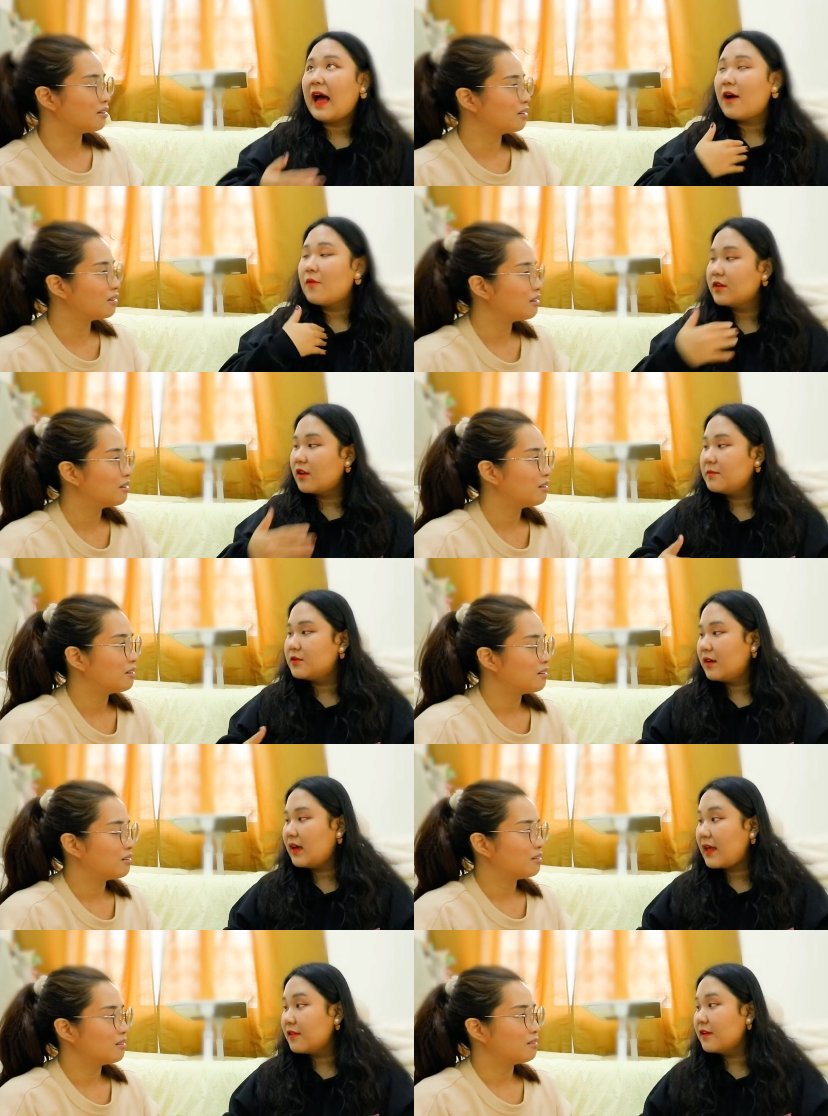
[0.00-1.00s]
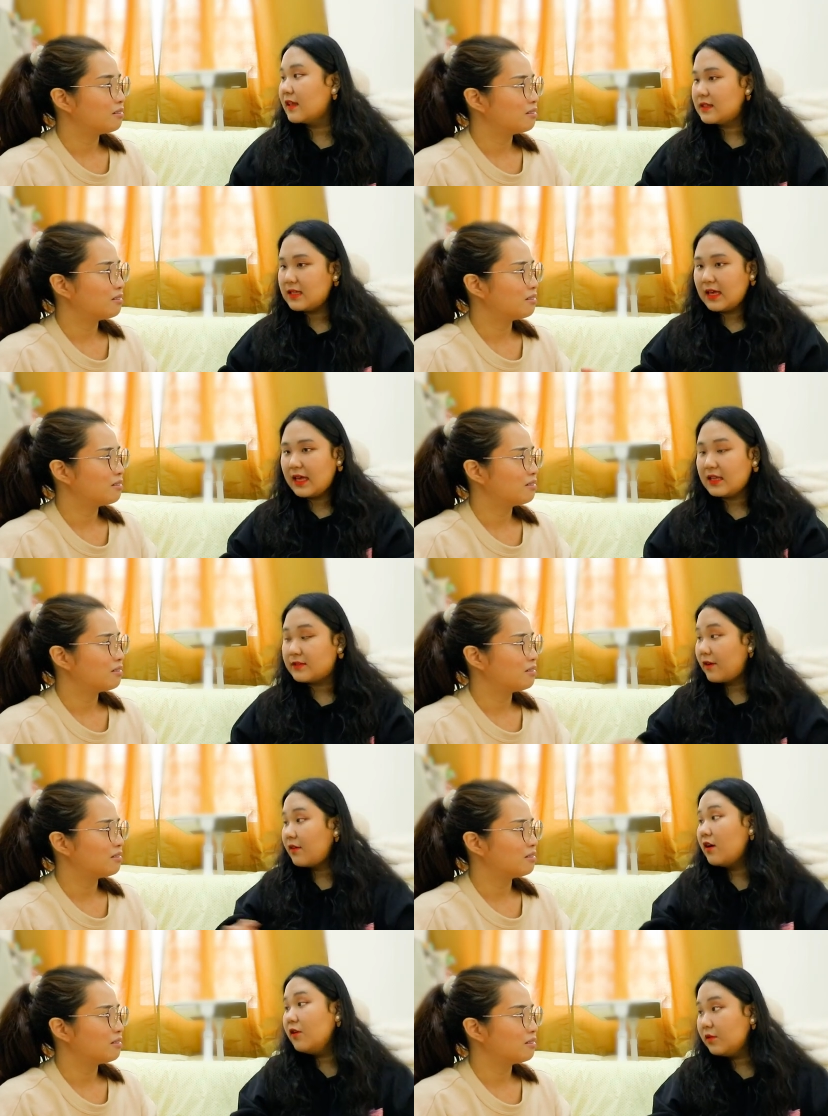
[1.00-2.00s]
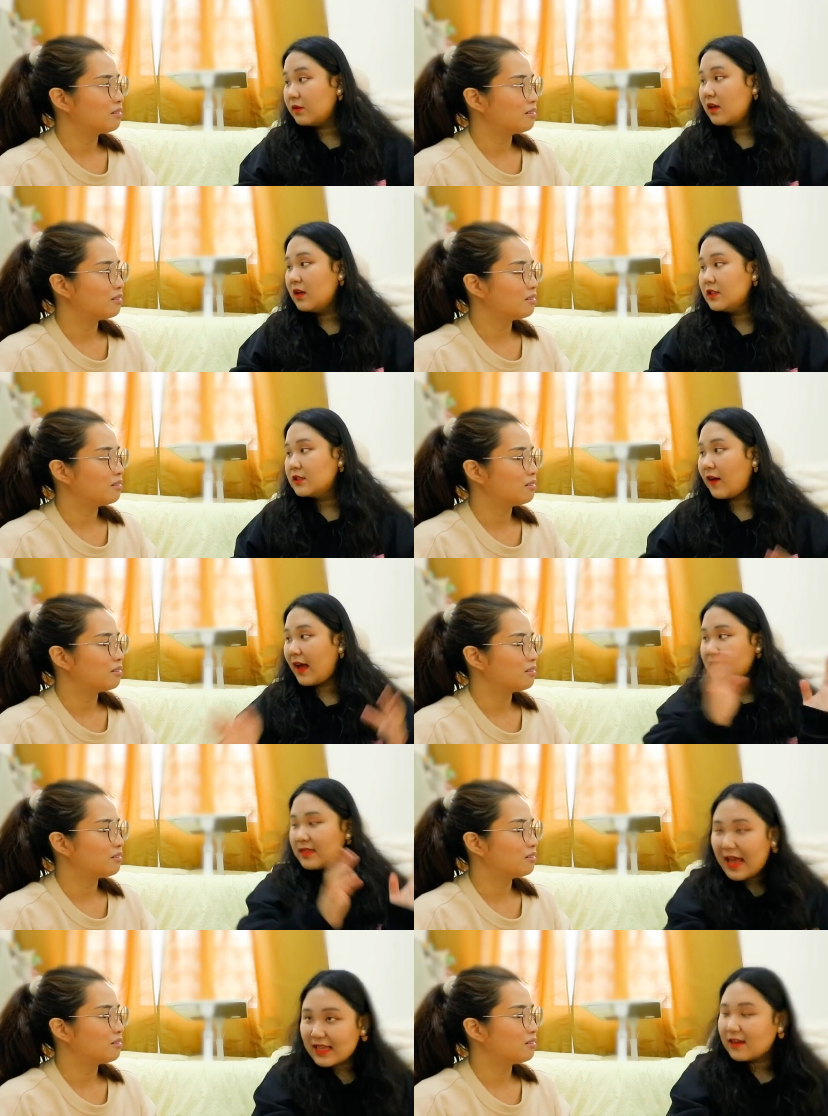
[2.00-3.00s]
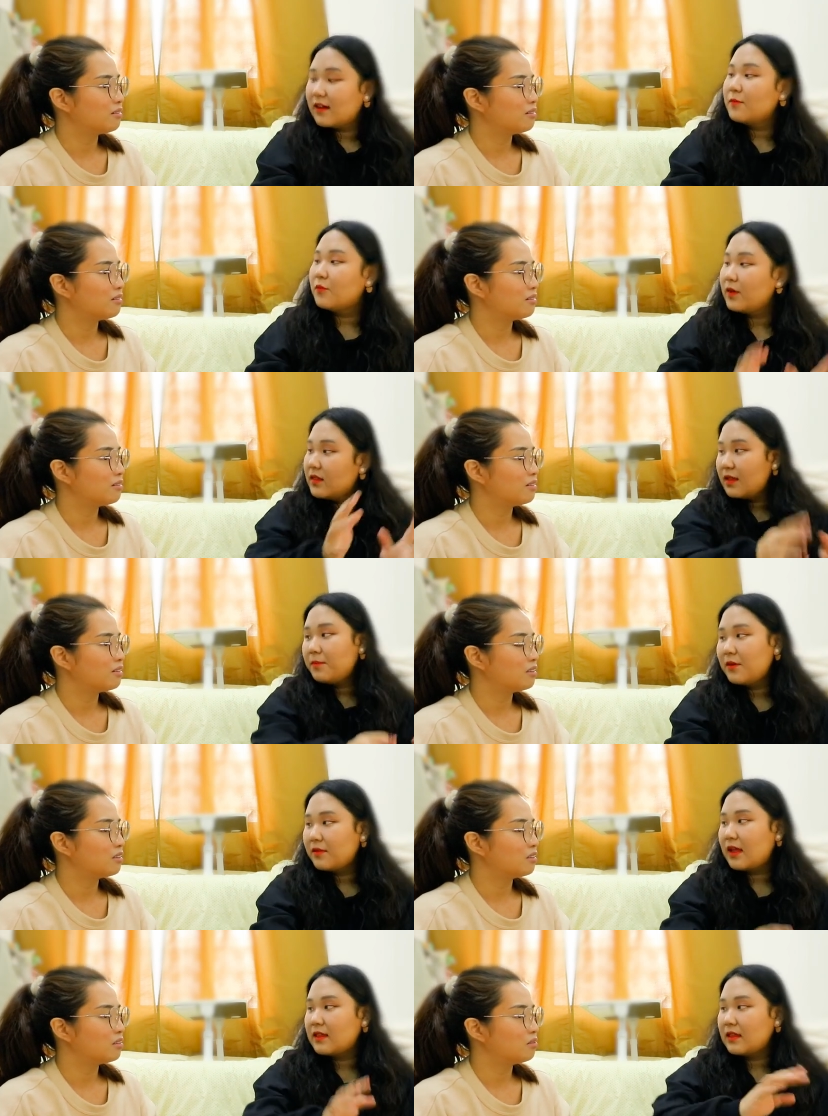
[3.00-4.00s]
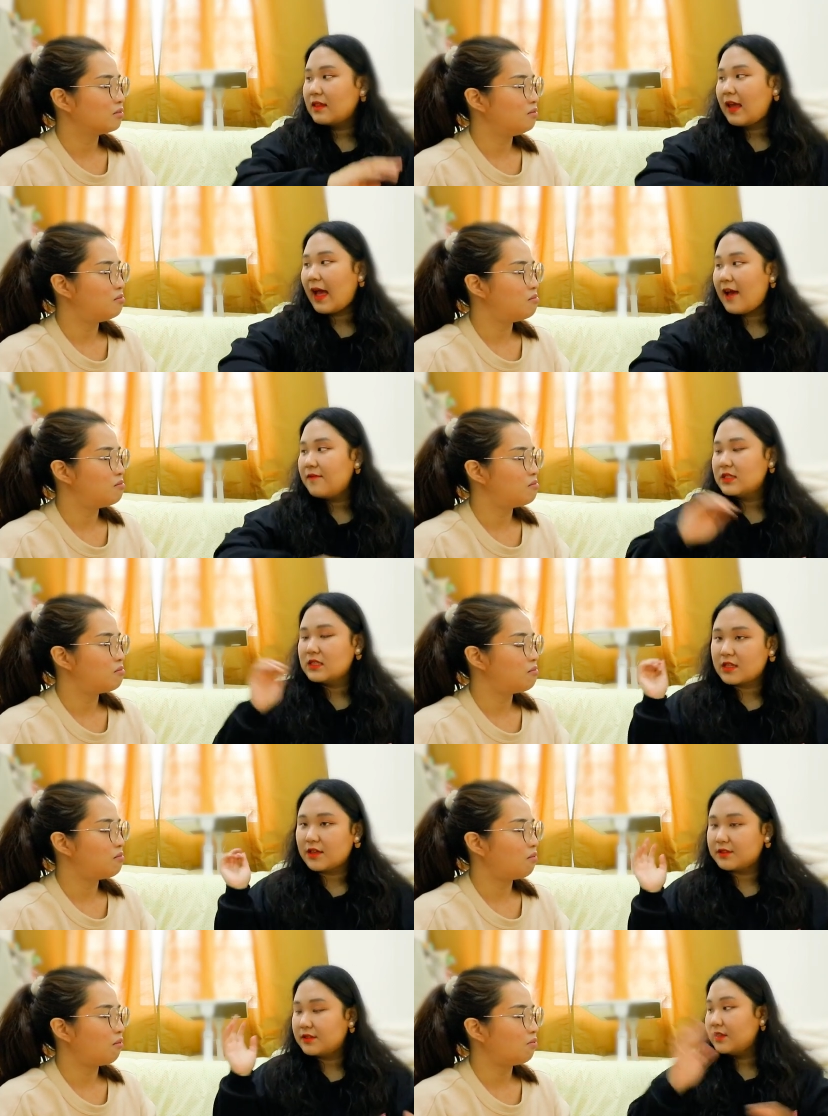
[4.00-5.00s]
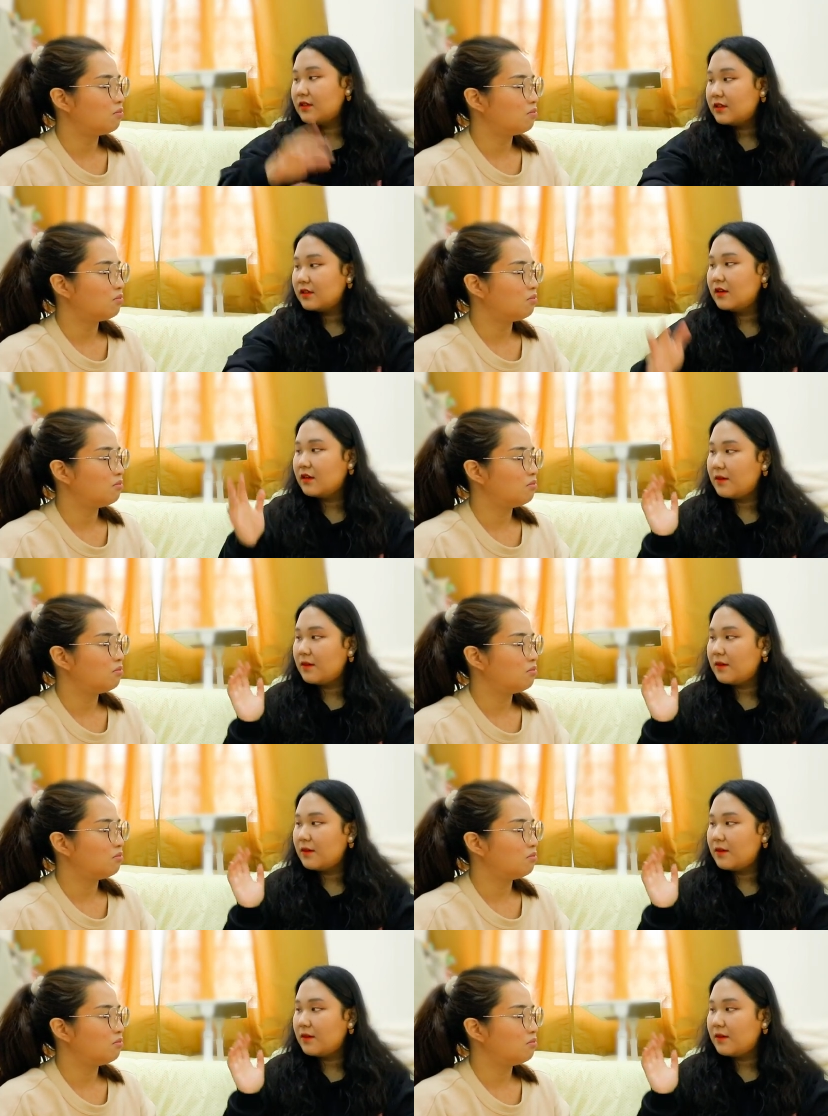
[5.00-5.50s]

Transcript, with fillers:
Speaker 1: our dormitory, as you can see, is very old. So at that time, when they build that, they, they haven't considered